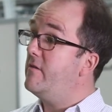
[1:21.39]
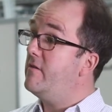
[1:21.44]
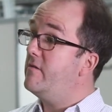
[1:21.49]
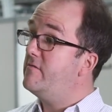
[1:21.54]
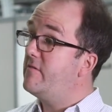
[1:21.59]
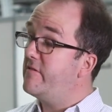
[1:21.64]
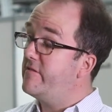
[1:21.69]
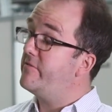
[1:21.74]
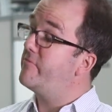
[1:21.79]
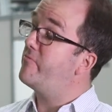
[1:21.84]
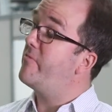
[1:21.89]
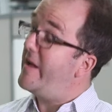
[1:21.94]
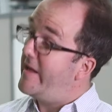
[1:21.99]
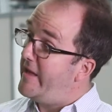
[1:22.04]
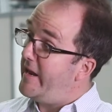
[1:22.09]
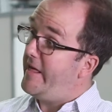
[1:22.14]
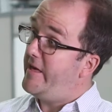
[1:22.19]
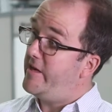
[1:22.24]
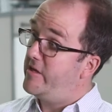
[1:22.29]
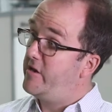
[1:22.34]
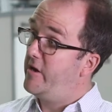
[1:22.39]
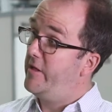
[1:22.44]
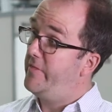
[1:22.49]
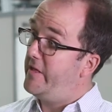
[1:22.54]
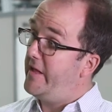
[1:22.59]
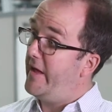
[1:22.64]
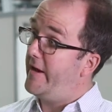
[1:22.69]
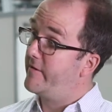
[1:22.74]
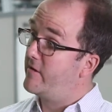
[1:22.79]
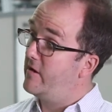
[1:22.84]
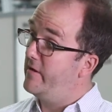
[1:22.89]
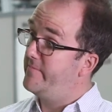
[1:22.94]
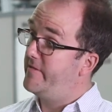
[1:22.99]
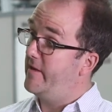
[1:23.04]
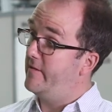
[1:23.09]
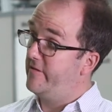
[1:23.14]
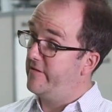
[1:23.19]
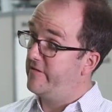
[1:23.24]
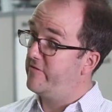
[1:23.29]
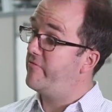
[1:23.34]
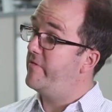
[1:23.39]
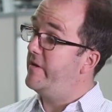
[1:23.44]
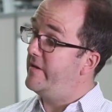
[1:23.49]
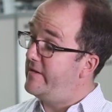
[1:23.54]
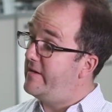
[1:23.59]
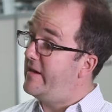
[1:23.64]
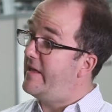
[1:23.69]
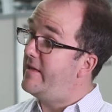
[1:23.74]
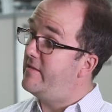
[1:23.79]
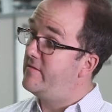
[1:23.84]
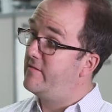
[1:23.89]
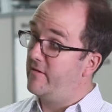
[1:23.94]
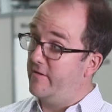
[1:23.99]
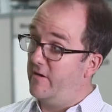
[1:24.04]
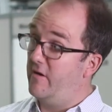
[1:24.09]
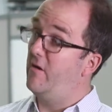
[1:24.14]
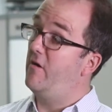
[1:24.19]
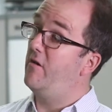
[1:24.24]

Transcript: Does the regulation of the telecoms industry need to